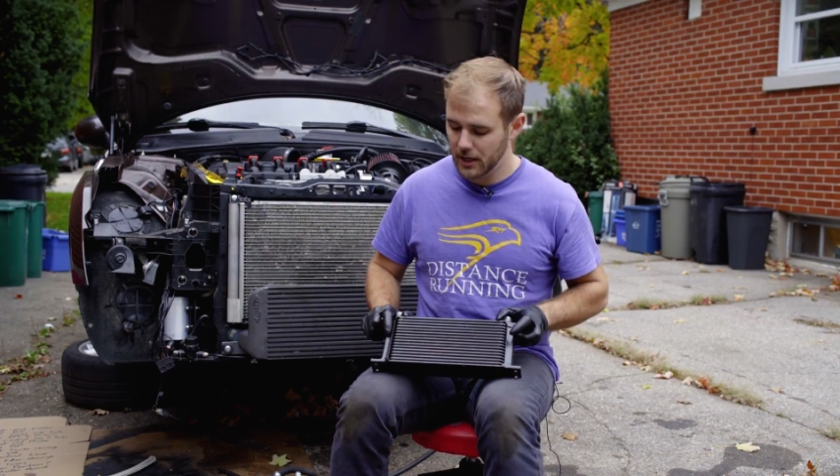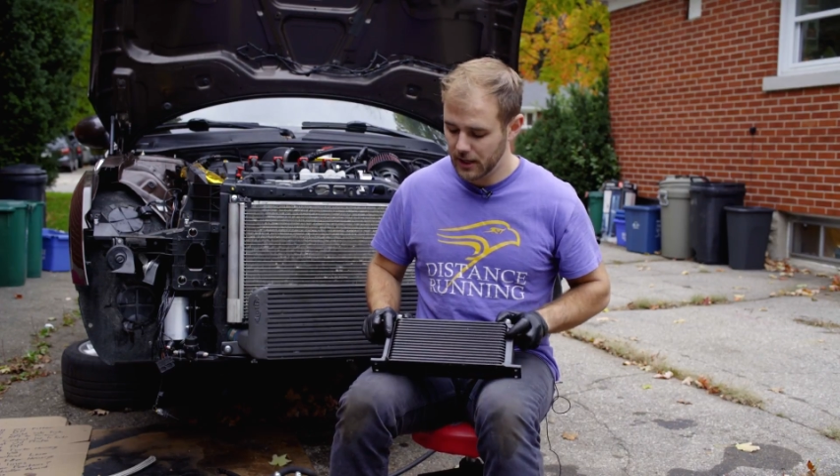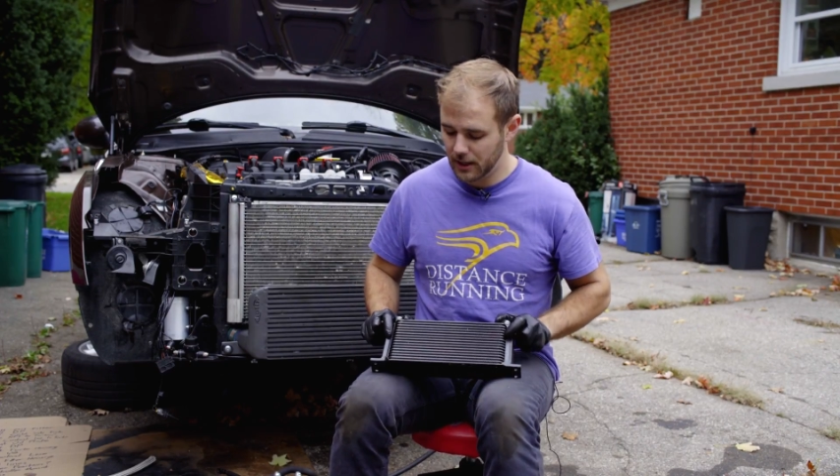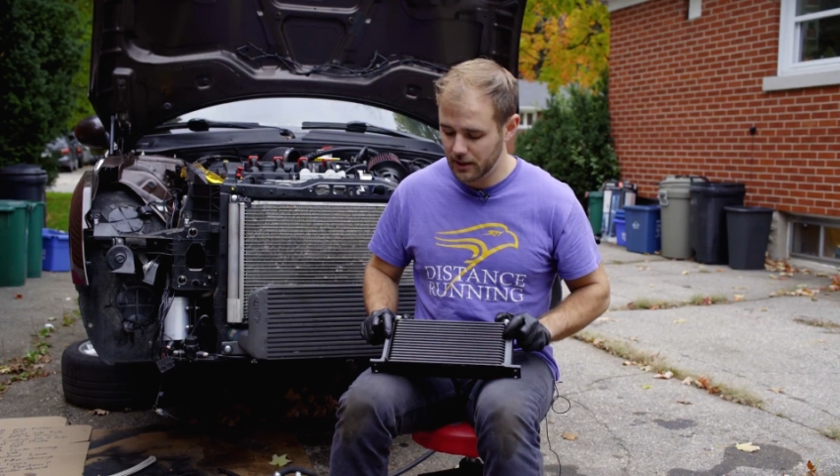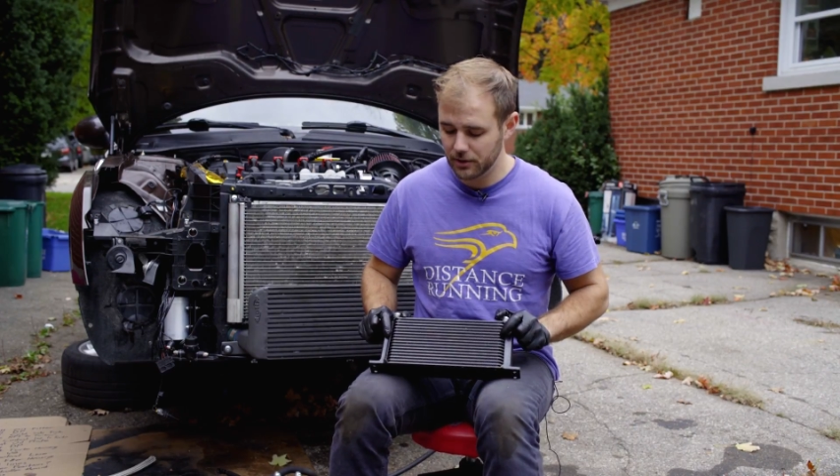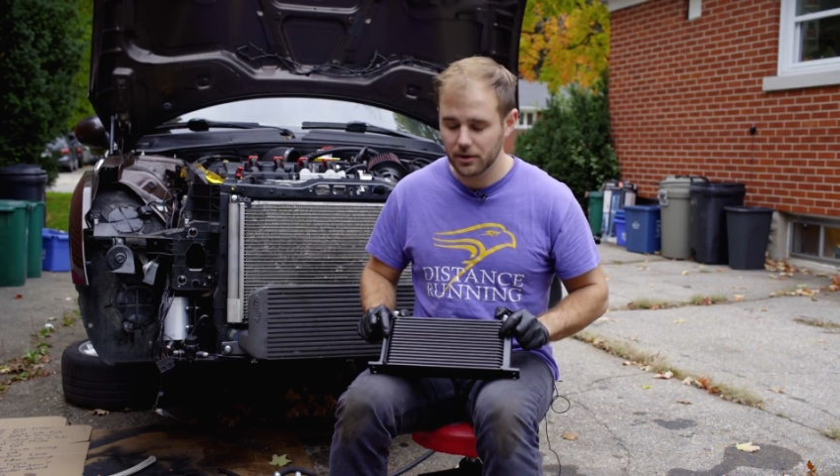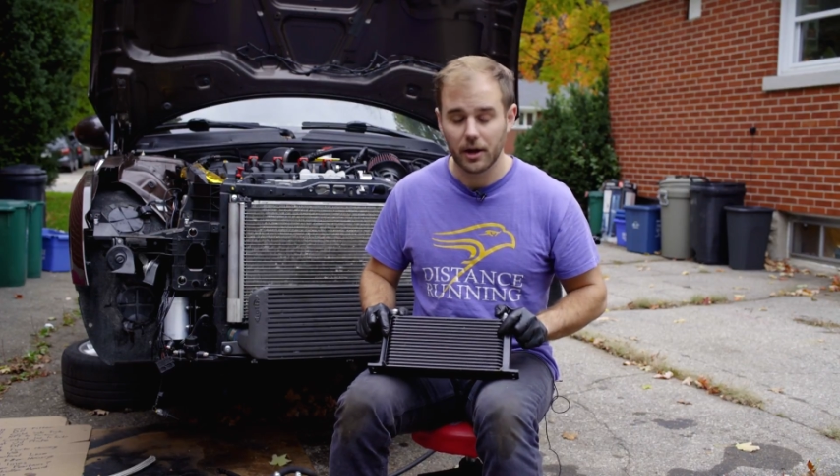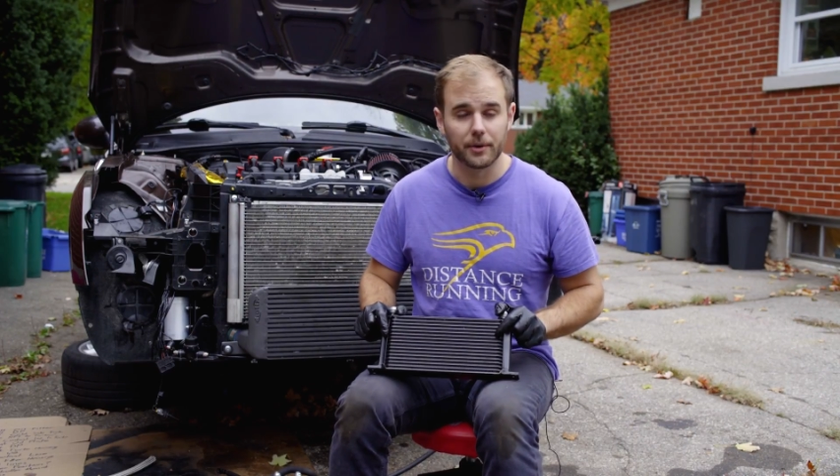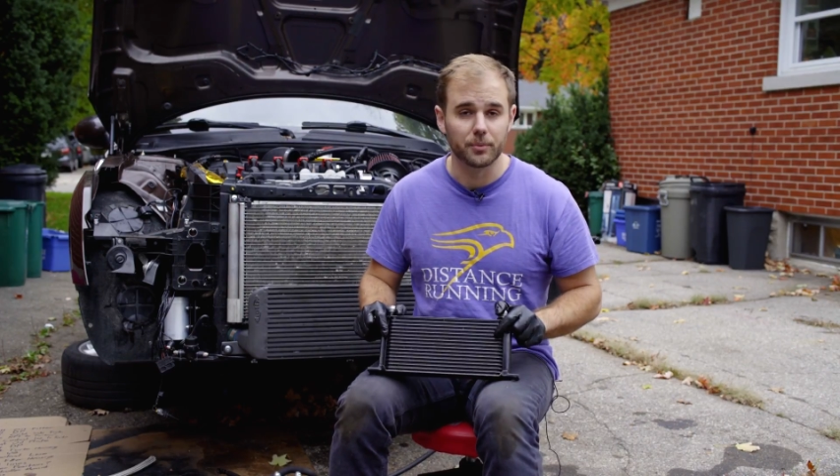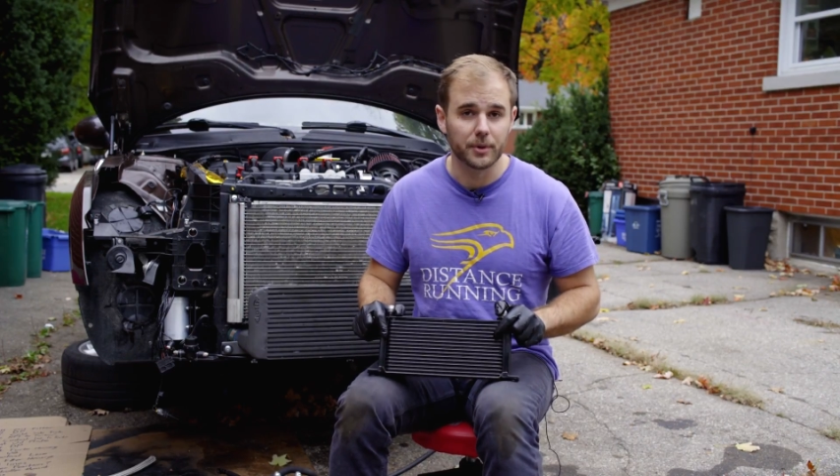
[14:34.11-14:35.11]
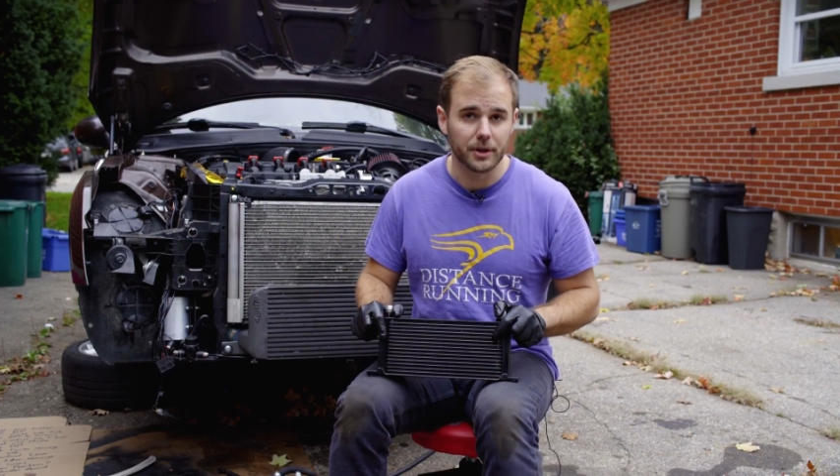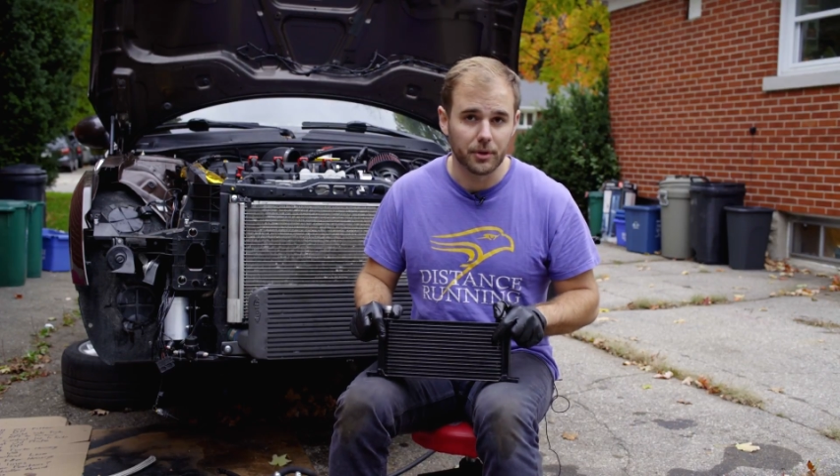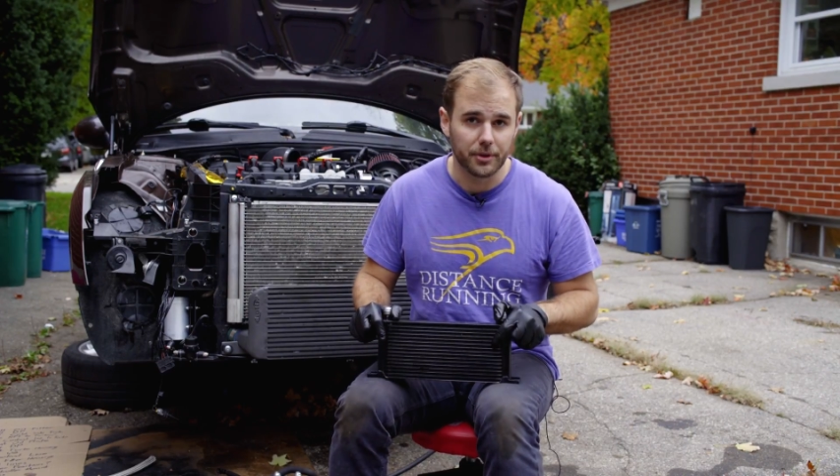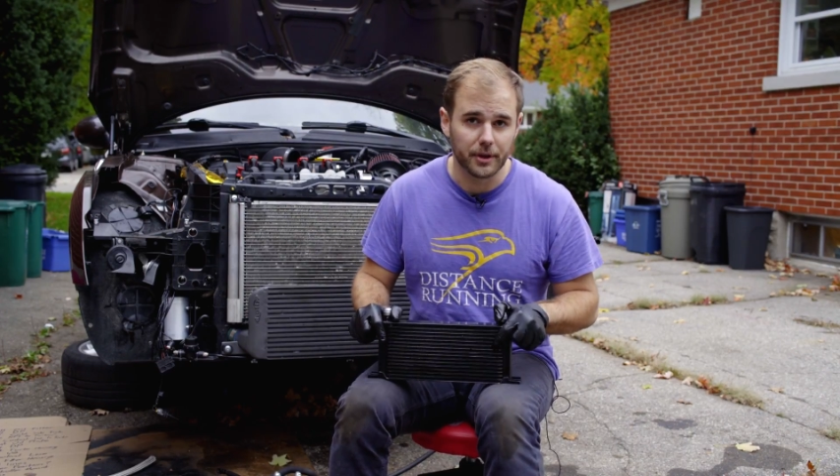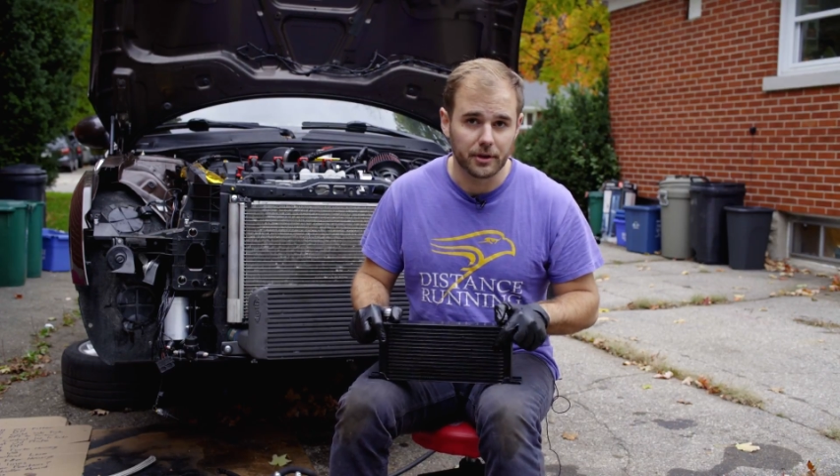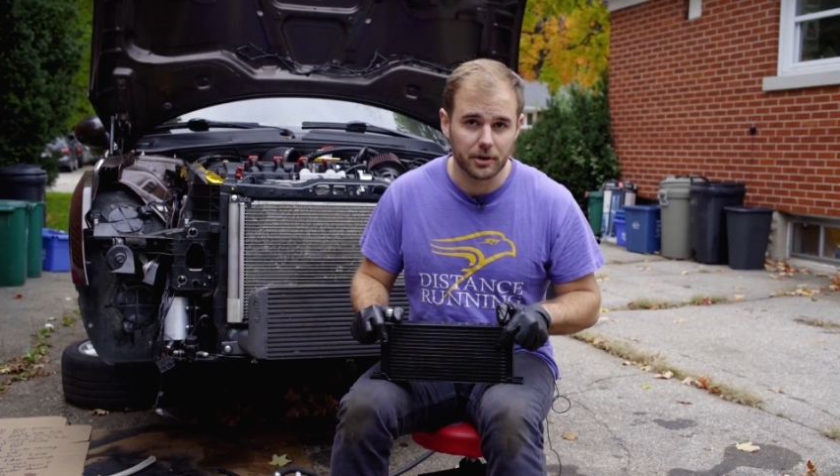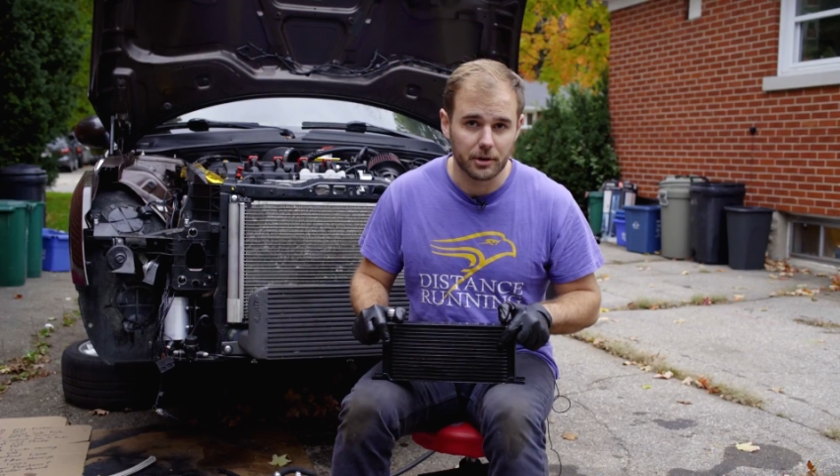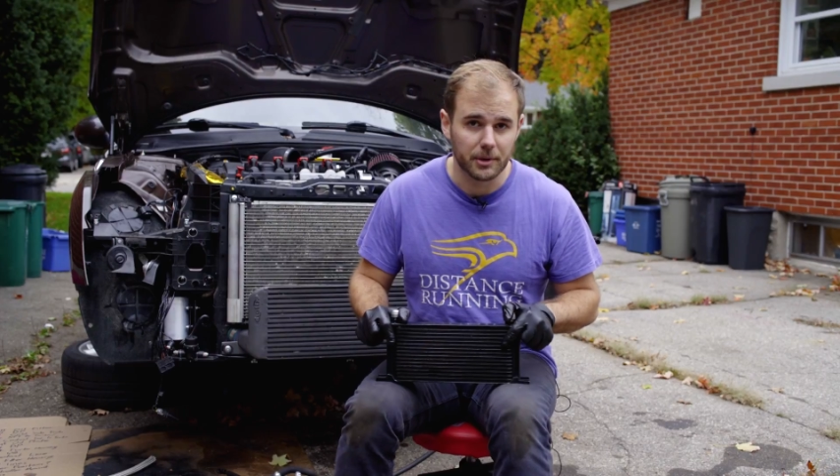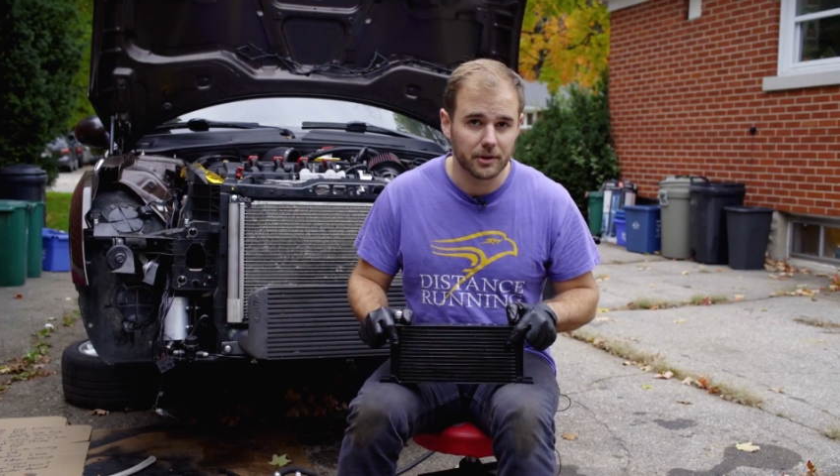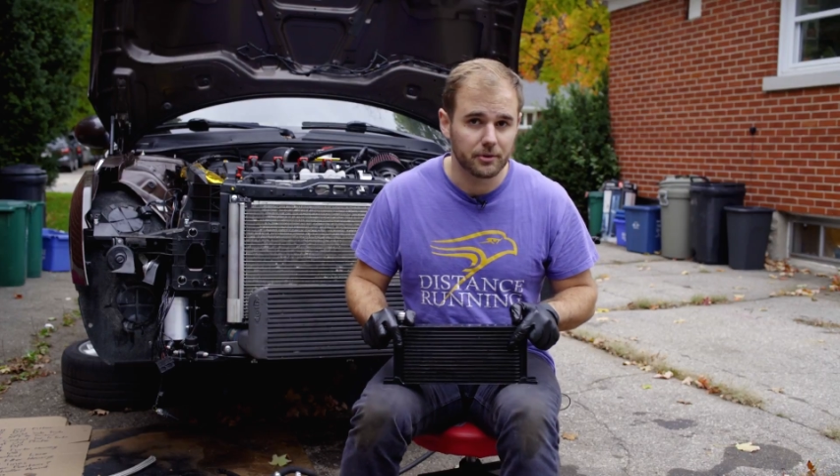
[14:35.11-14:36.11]
and I really don't think you're going
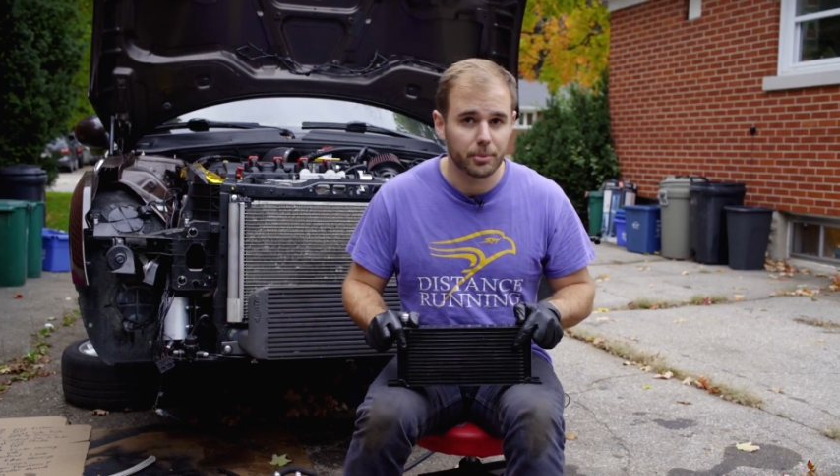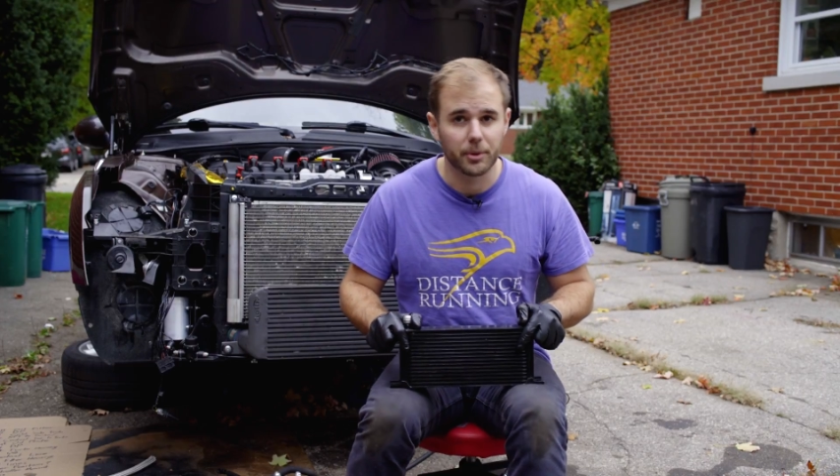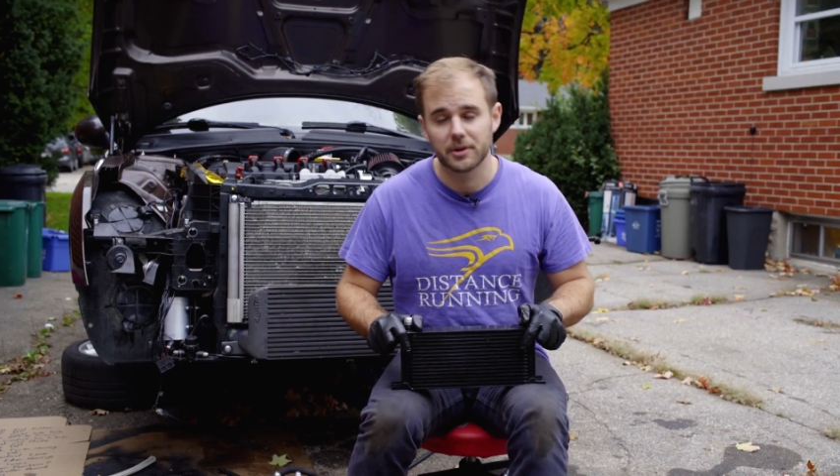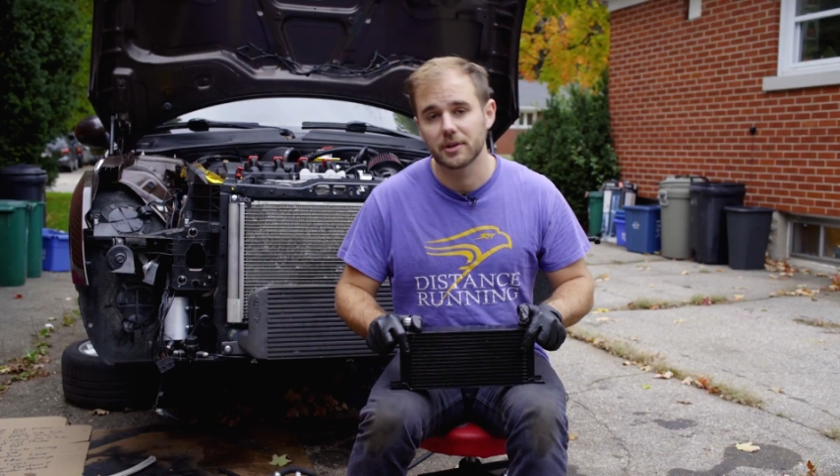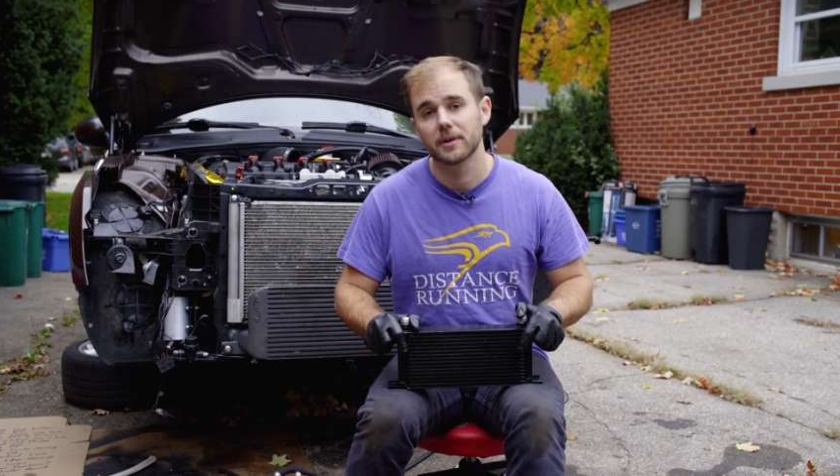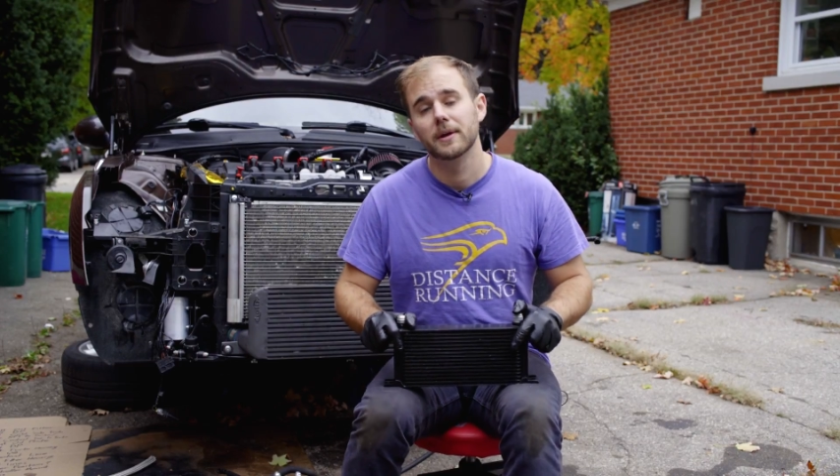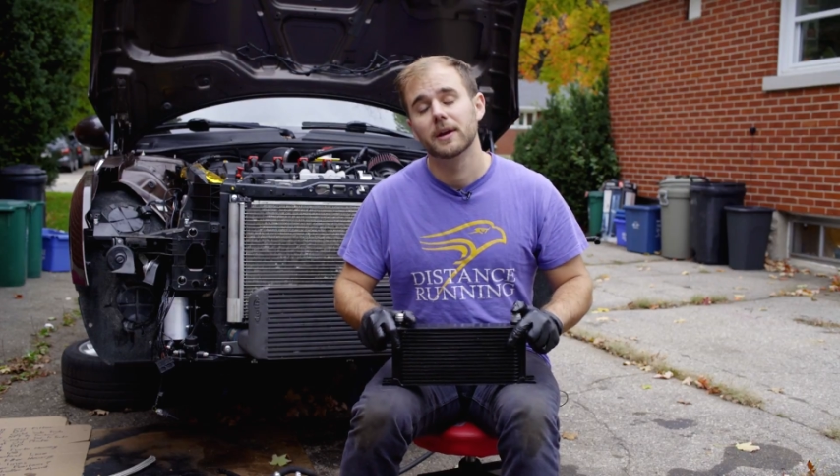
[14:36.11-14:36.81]
to be disappointed.